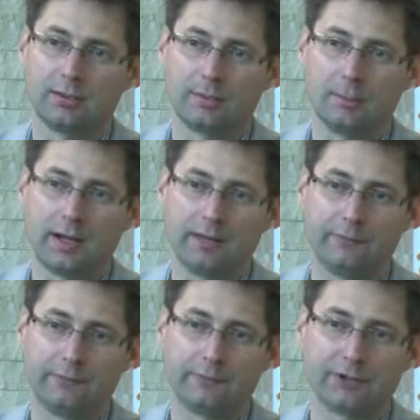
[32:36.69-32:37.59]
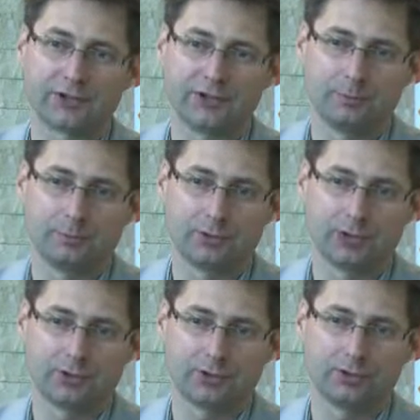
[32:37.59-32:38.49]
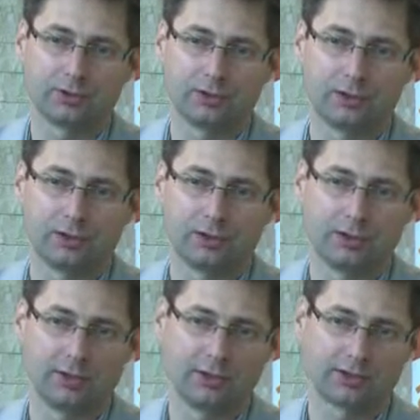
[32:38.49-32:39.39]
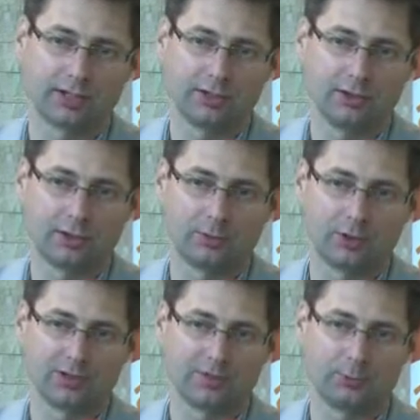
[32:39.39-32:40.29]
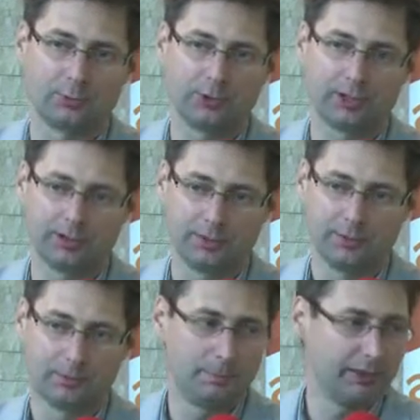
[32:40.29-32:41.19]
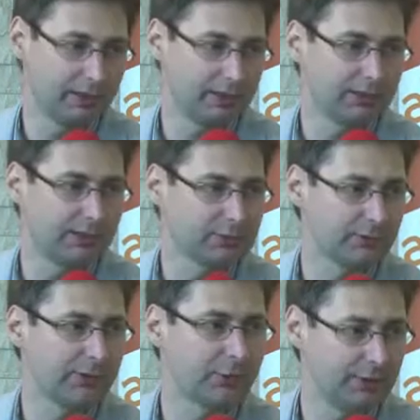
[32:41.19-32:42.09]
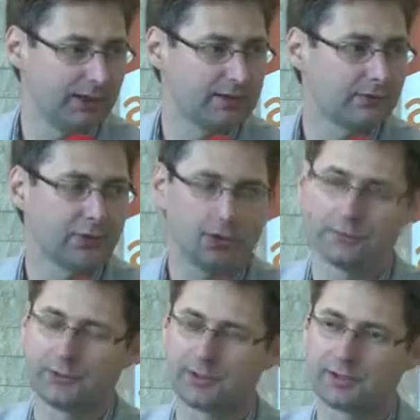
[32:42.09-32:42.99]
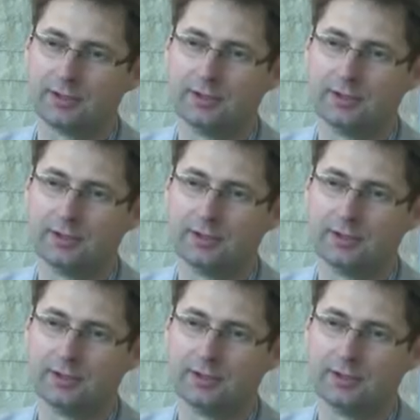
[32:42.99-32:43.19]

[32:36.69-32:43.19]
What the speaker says: My first impression is that it's pretty big in terms of 3 days of a conference.